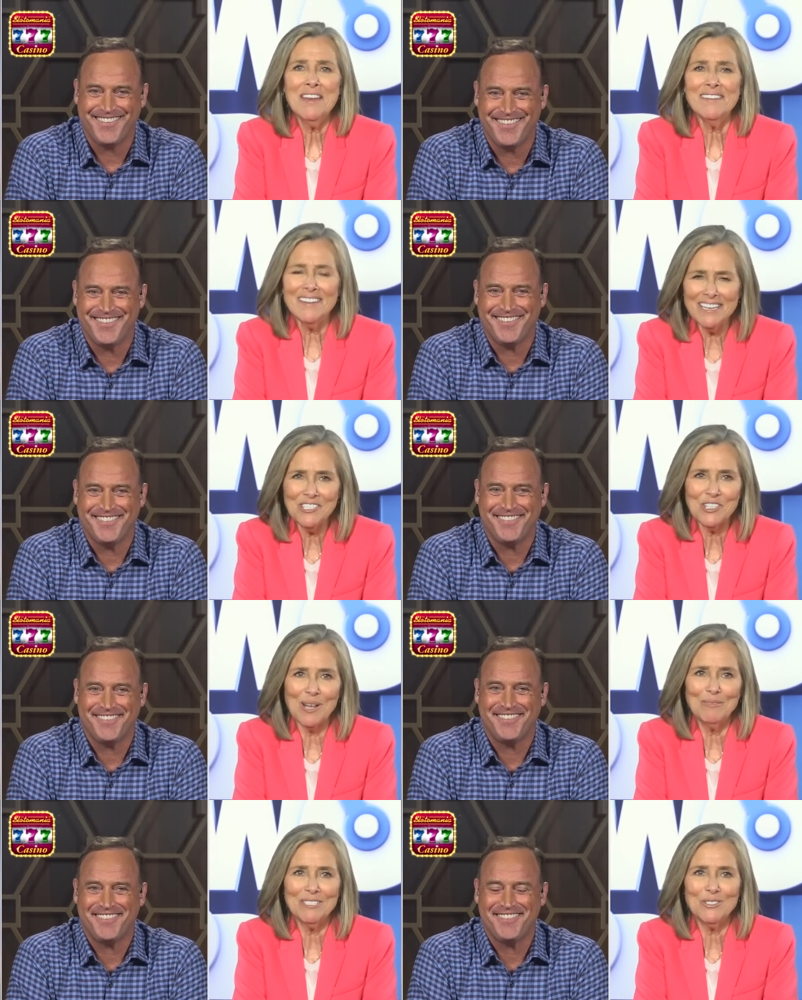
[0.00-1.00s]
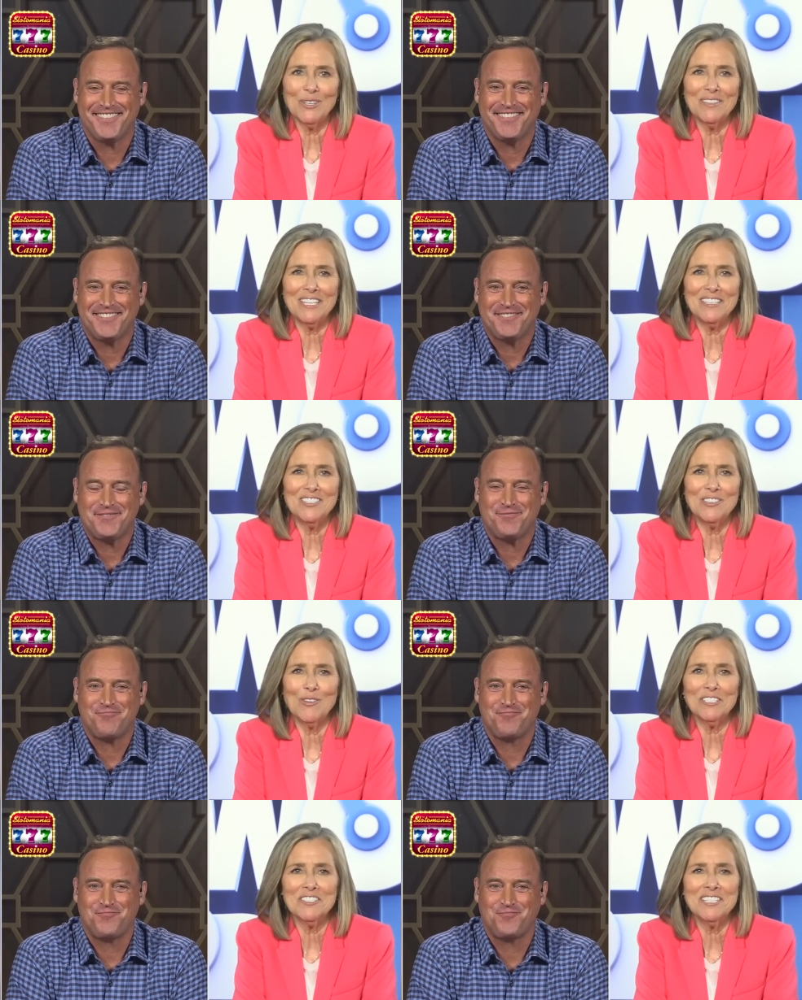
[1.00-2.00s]
Speaker 1: Nice job. Let's look at these. You
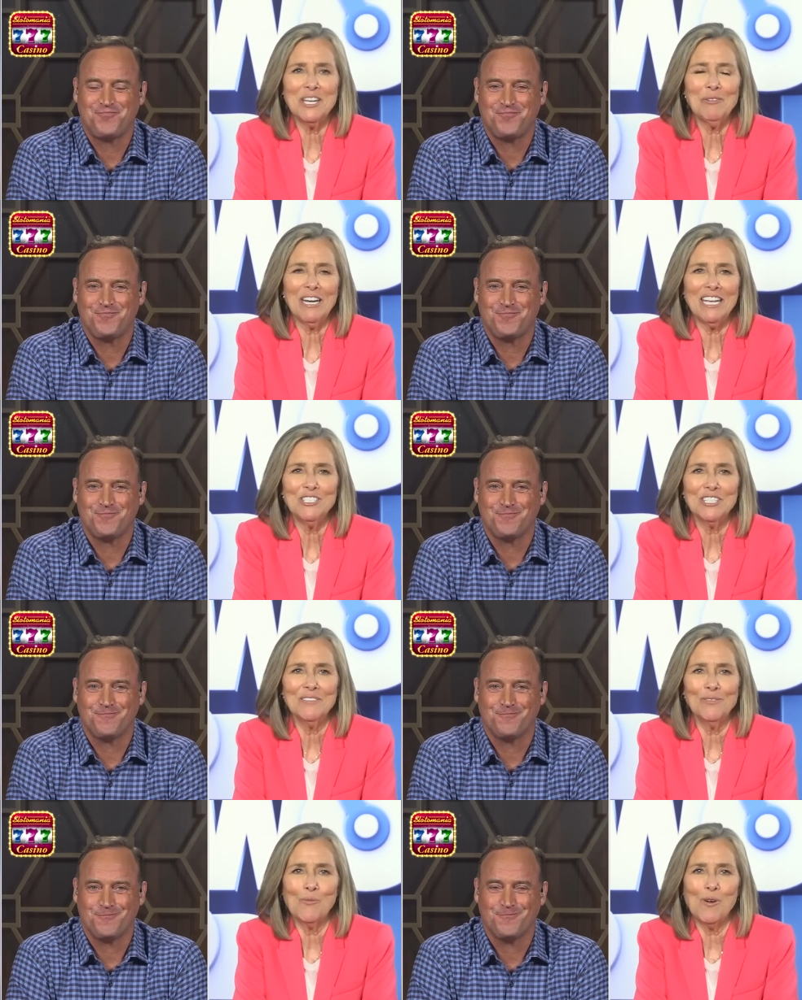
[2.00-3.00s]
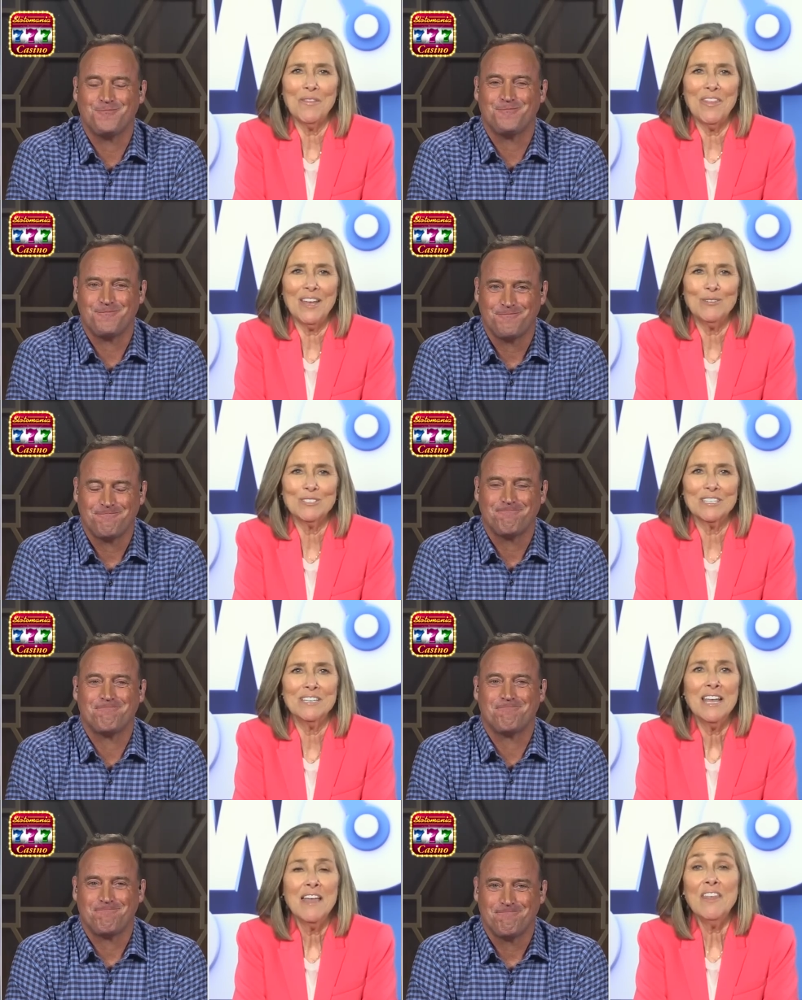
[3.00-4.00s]
got Secret Agent for one
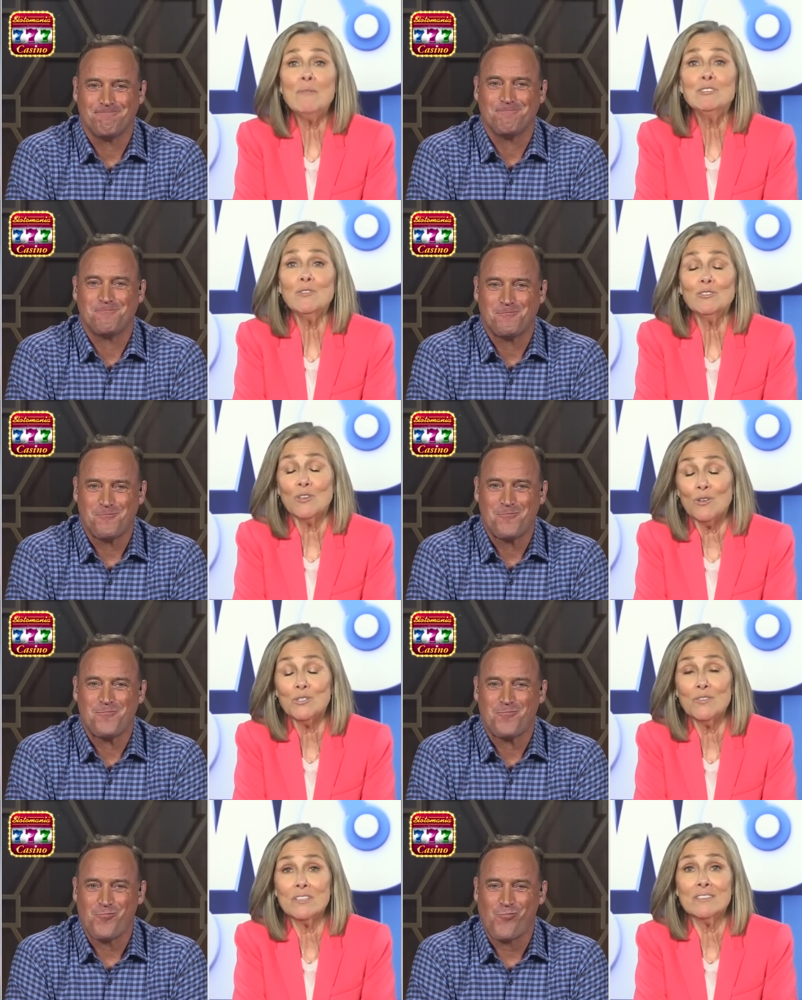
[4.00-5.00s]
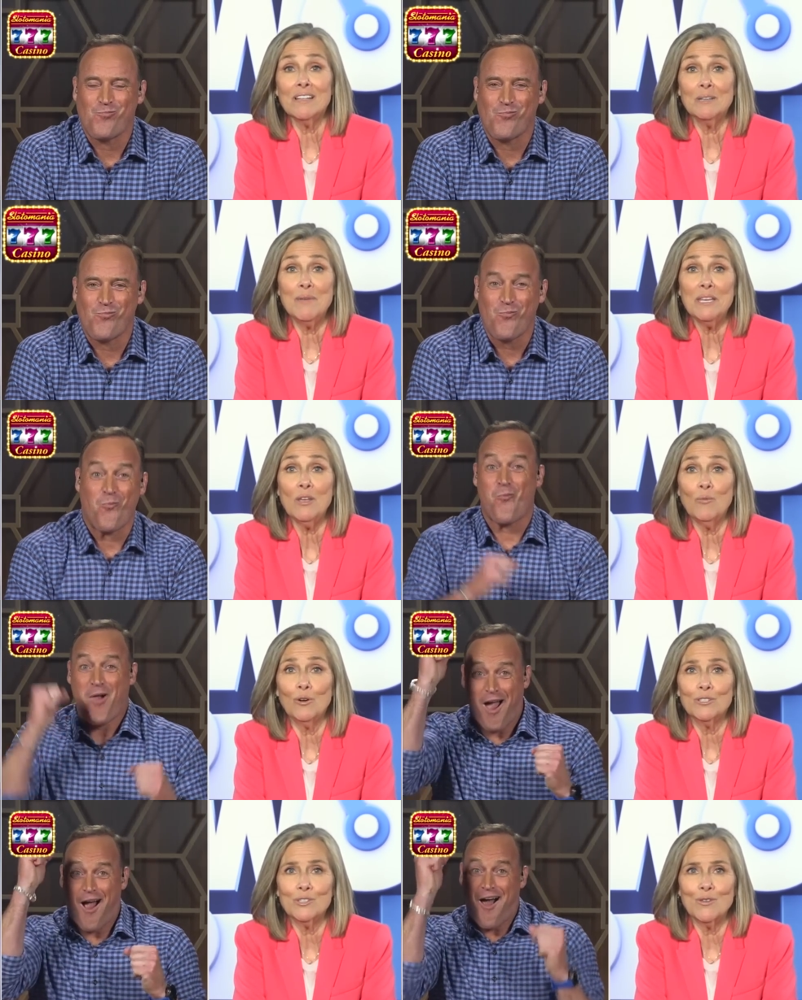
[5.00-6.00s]
thousand. That was also the Slotomania
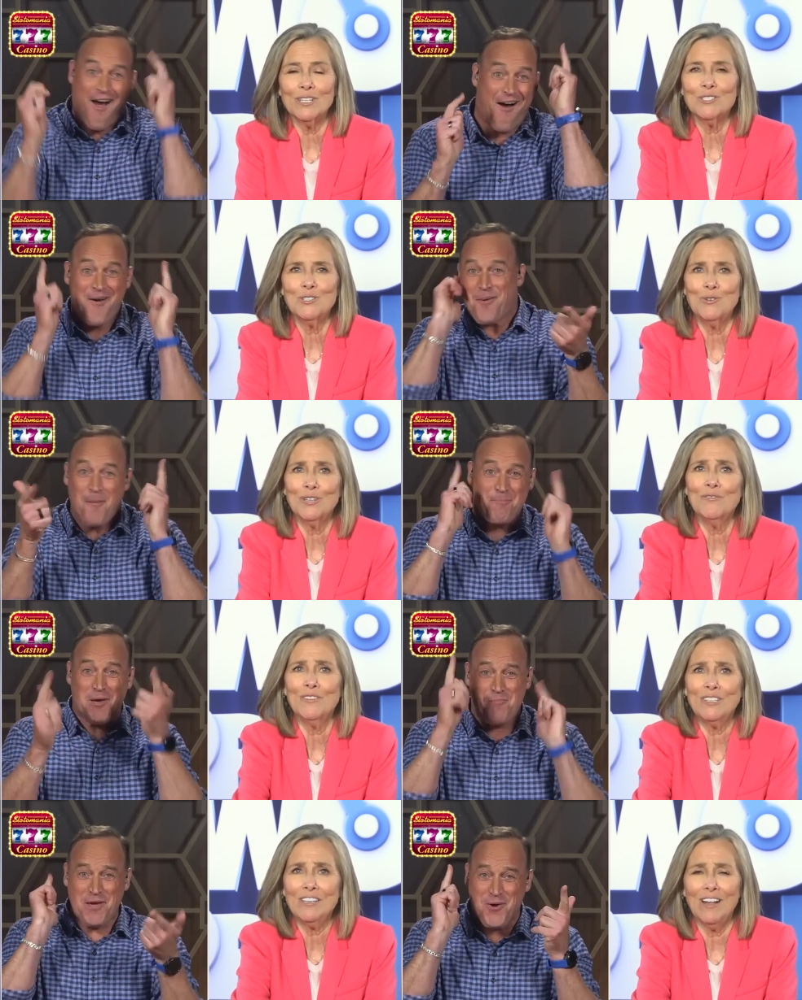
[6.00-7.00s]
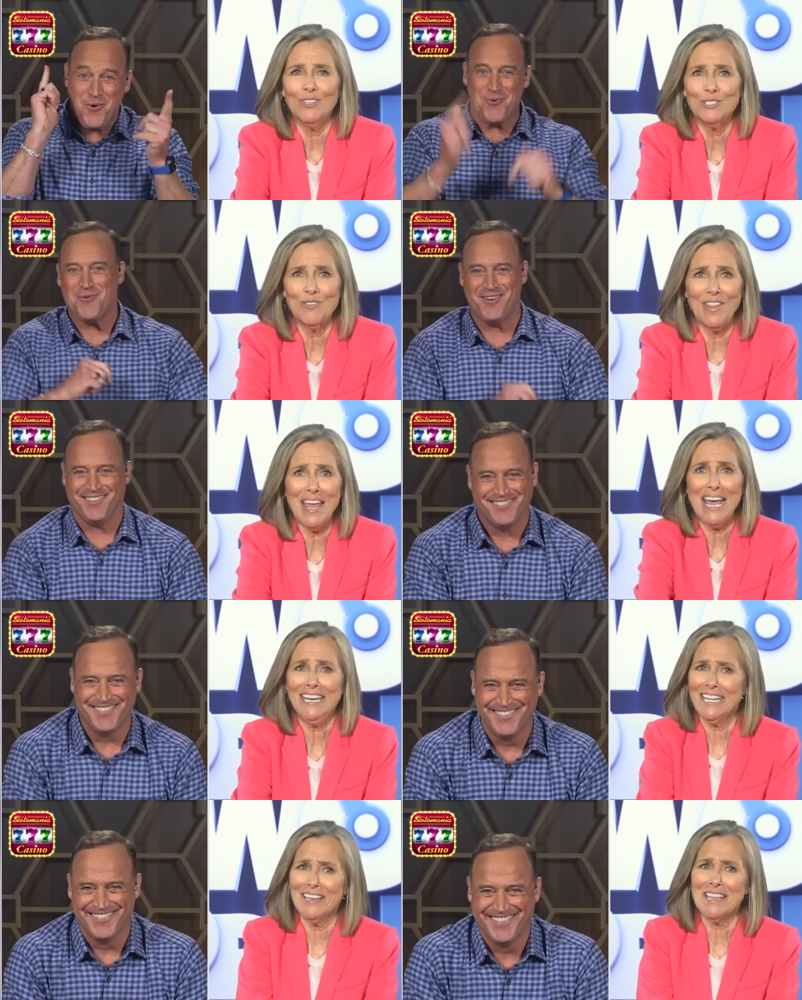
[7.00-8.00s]
word, so you get two hundred fifty dollars oh, for
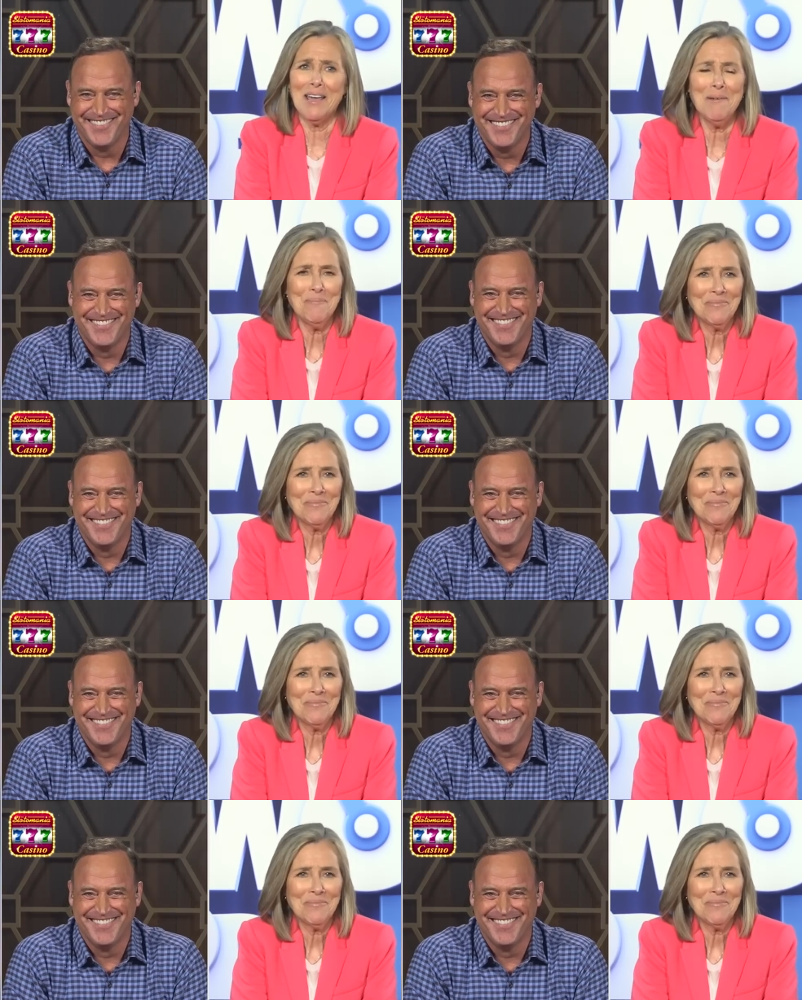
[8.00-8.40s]
that. Yeah, yeah.